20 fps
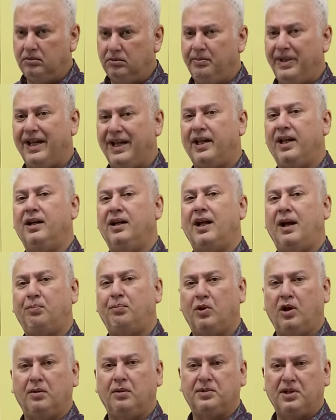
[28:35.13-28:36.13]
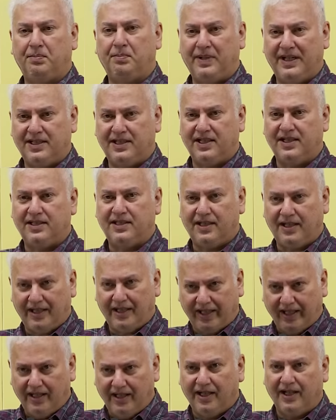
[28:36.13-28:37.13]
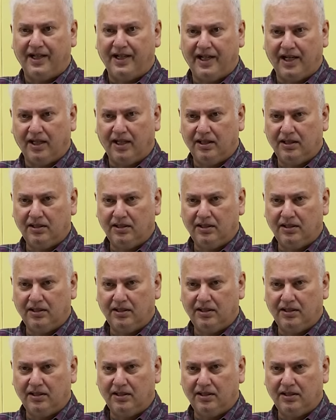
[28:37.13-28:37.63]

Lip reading: making laptops and PCs in India.